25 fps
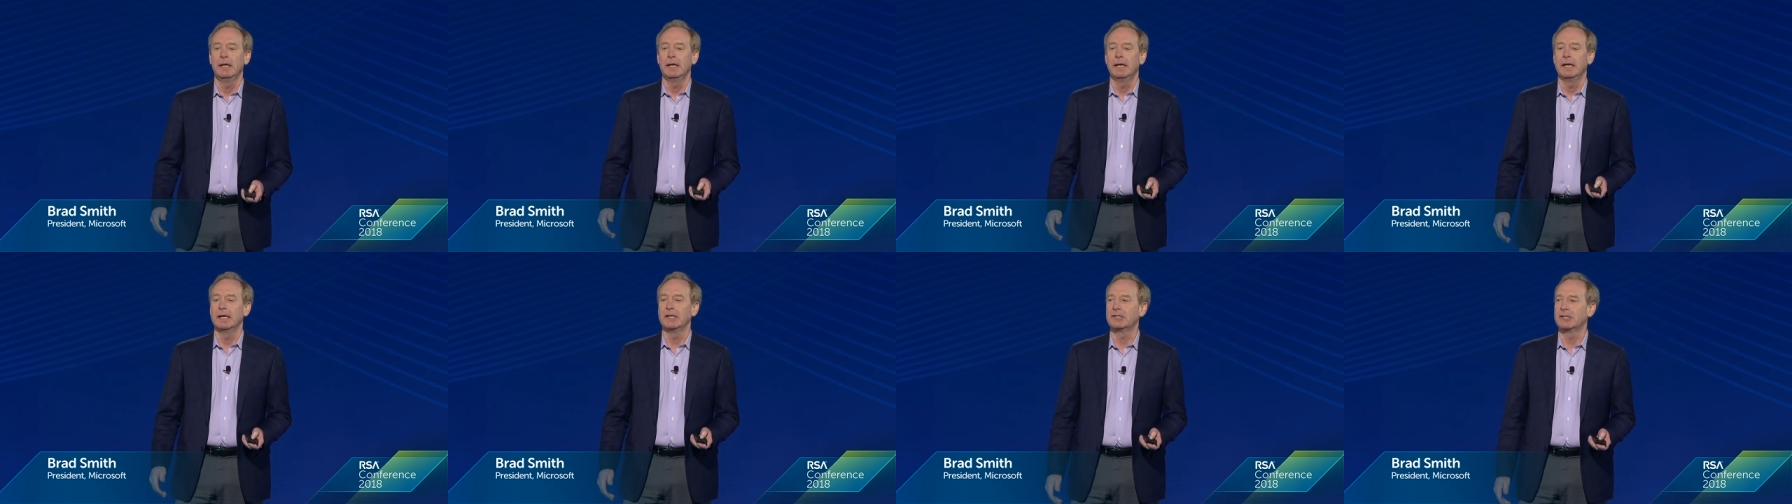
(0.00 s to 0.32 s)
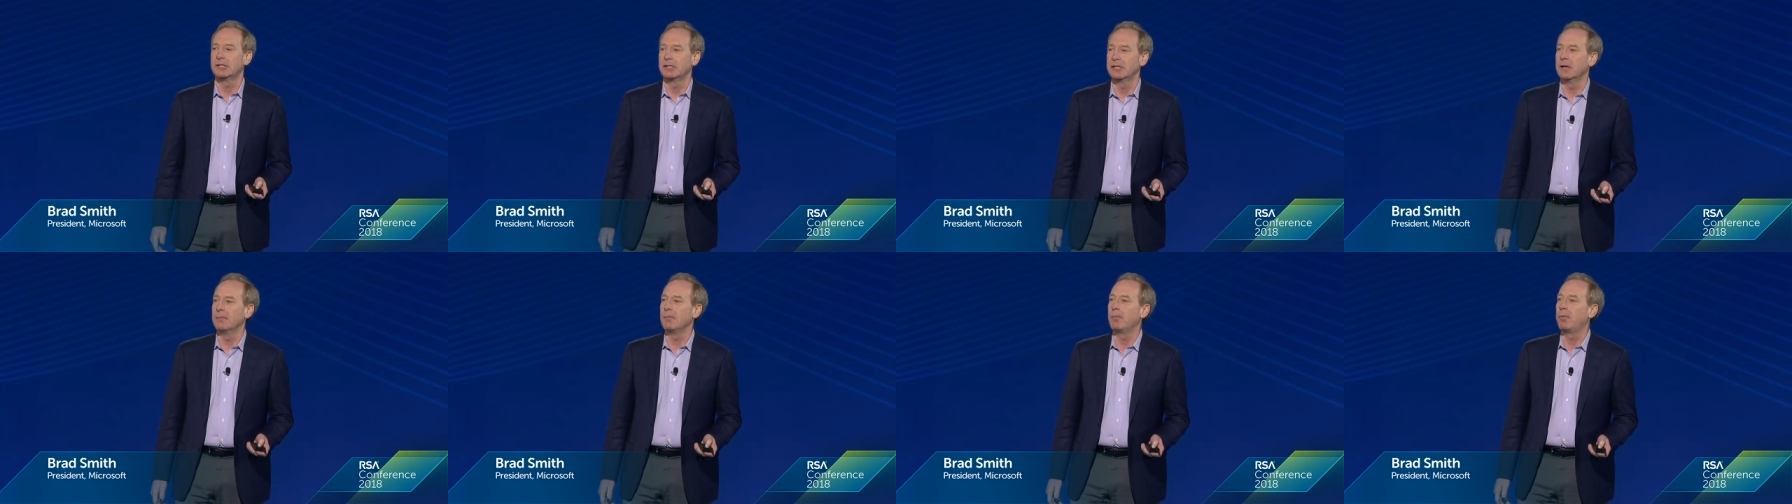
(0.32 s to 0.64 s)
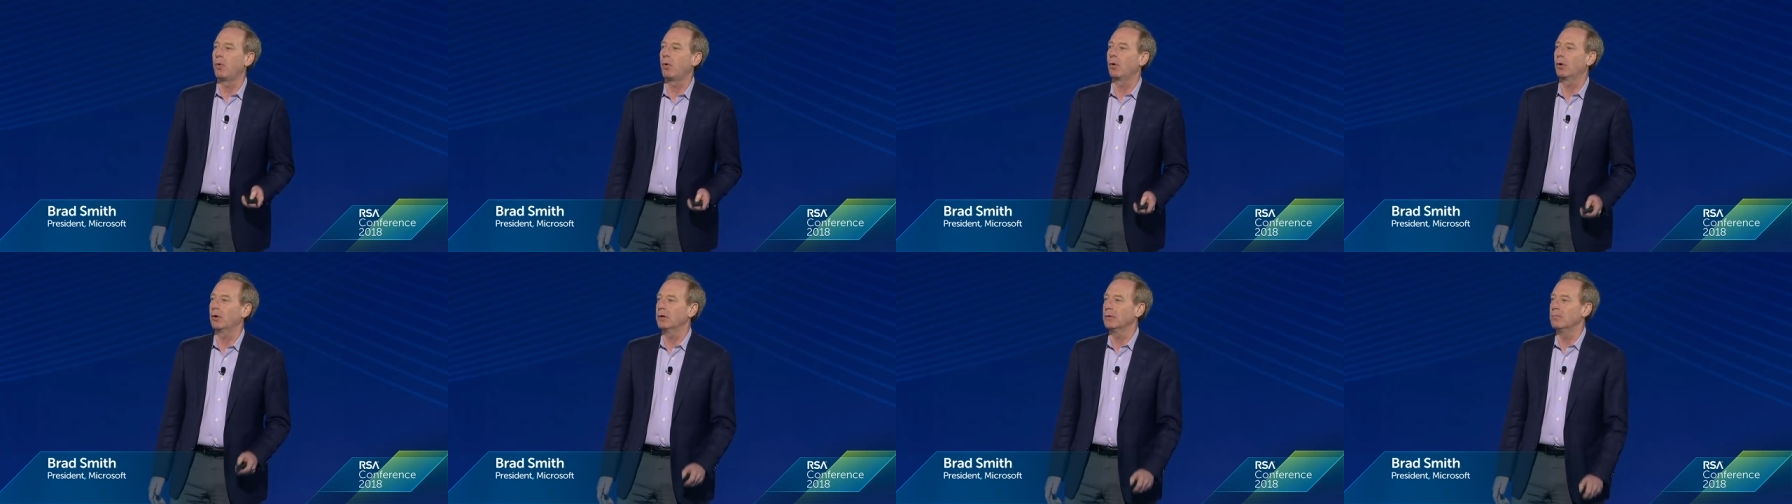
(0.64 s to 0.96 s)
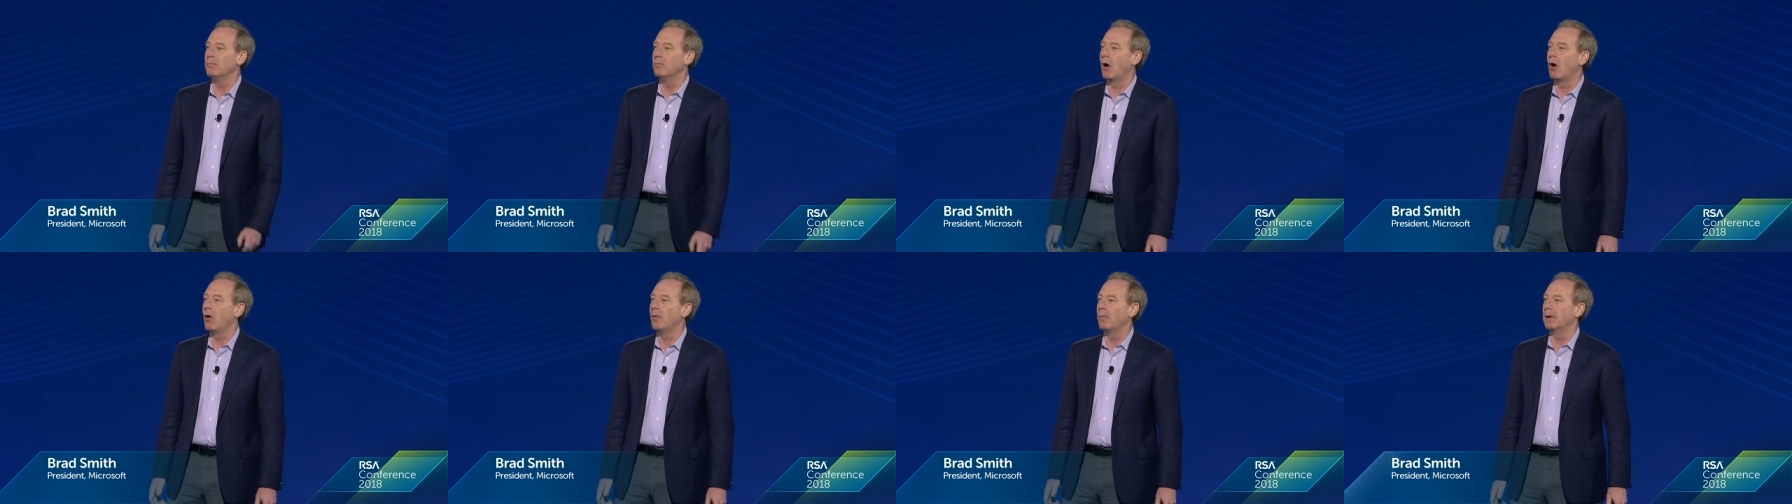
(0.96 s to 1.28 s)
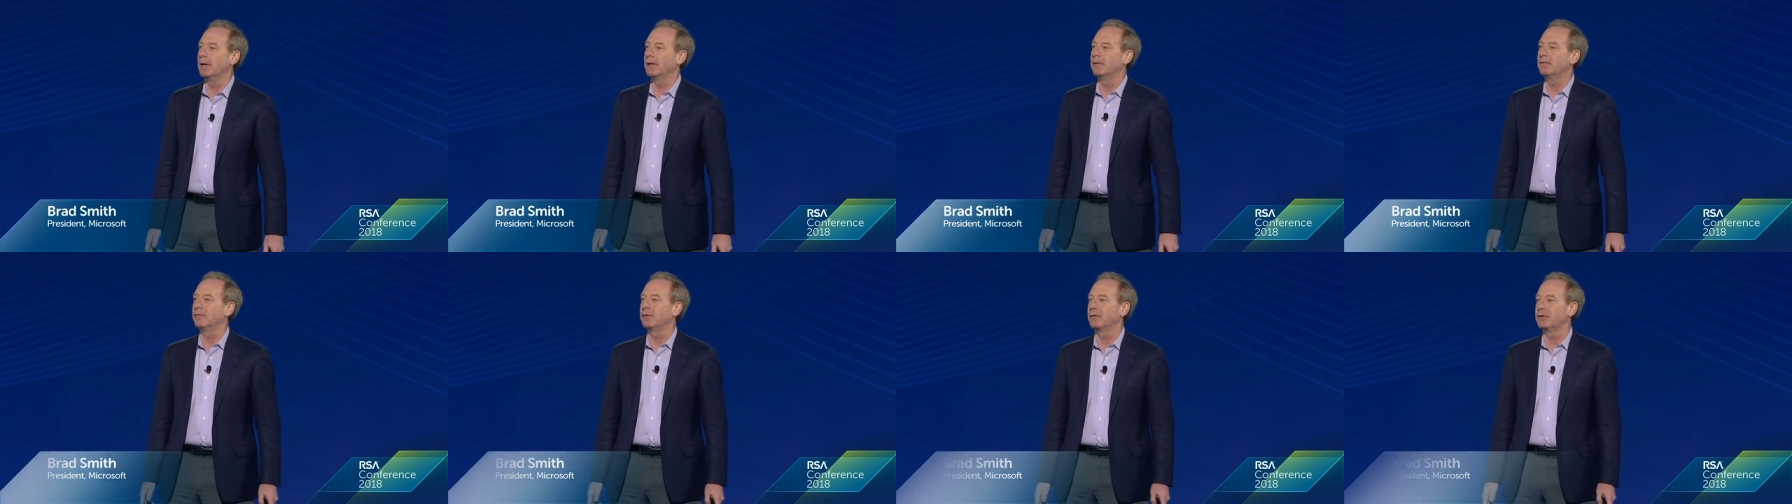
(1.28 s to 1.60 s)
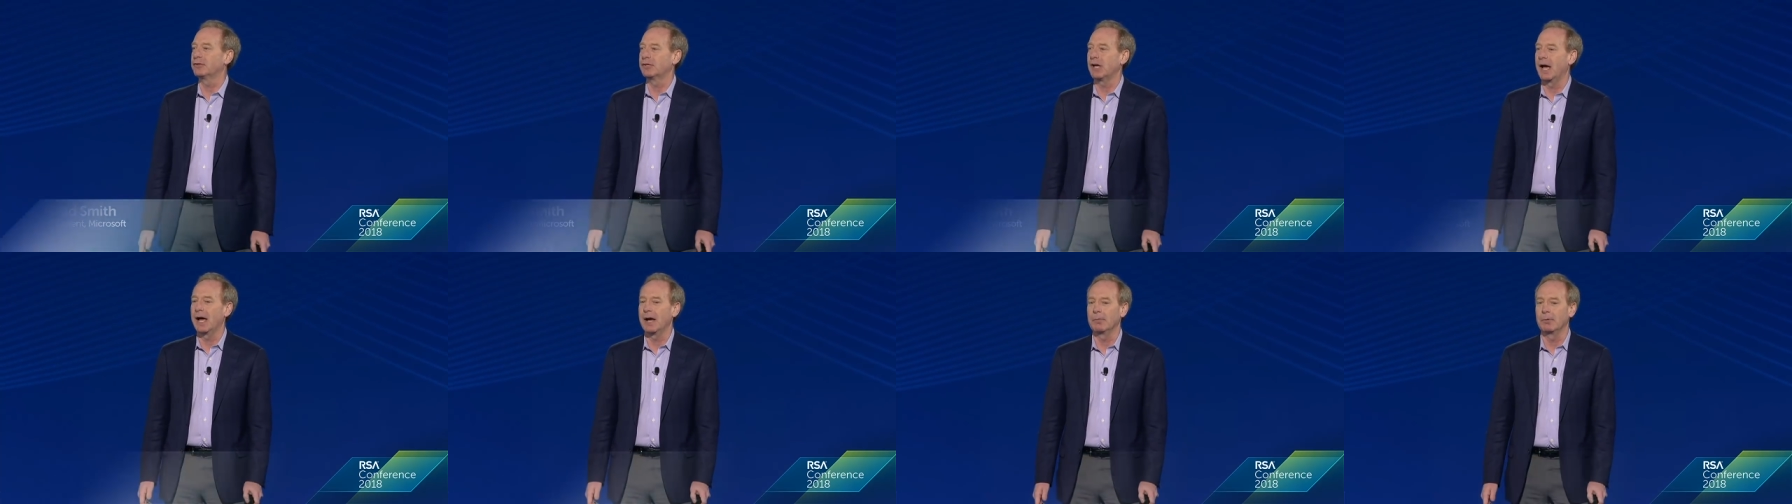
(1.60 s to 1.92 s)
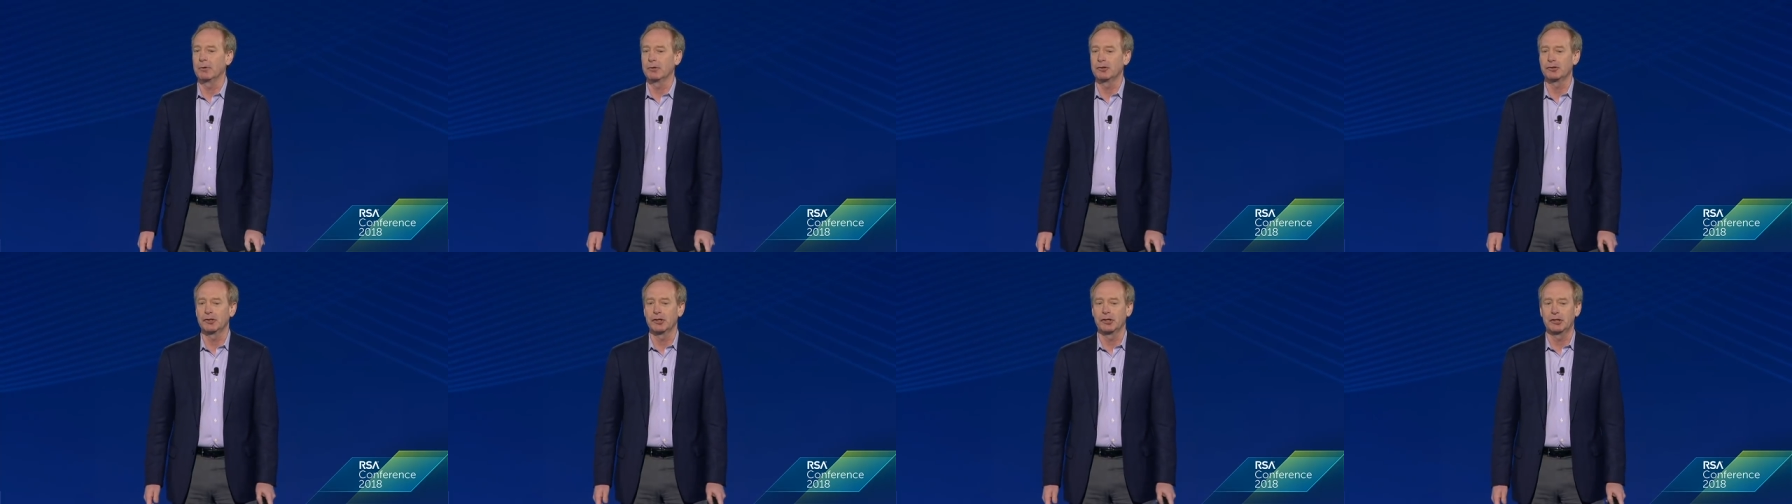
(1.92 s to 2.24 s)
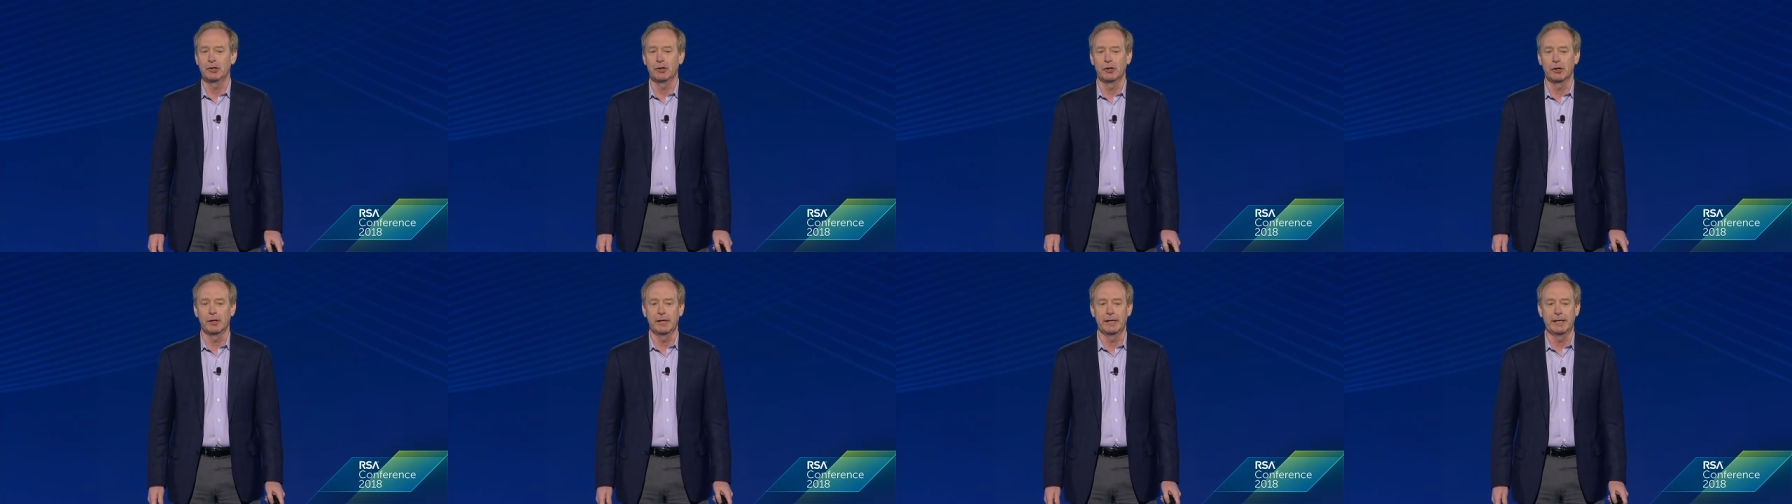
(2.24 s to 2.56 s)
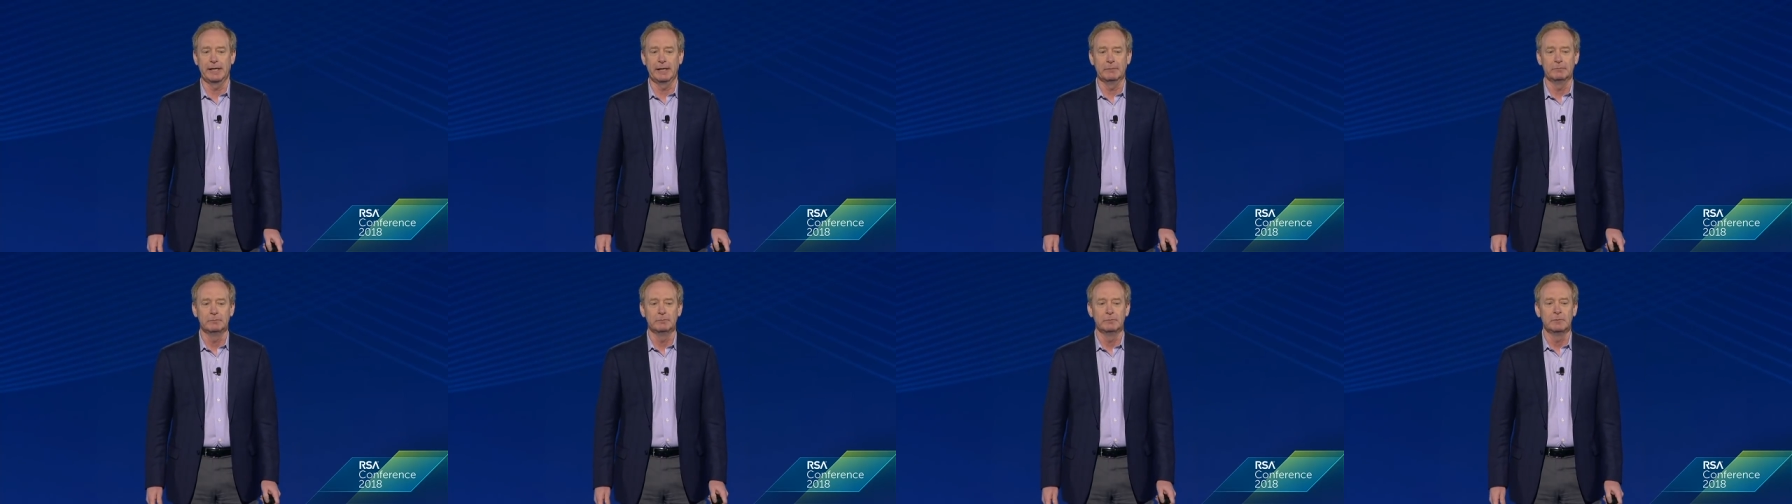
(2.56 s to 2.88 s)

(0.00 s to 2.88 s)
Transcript: It's an important moment for cybersecurity.